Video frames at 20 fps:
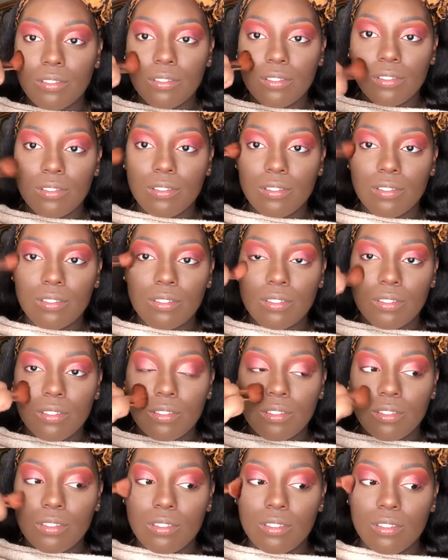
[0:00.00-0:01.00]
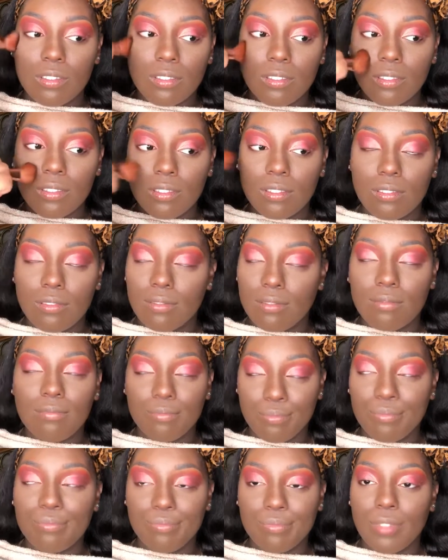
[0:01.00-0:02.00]
use it as blush, and this is the
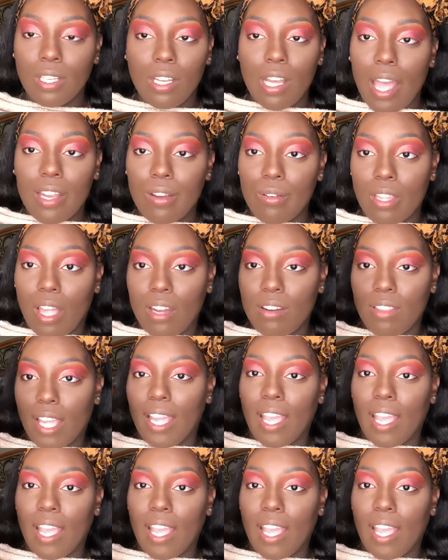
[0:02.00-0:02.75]
shade Neo.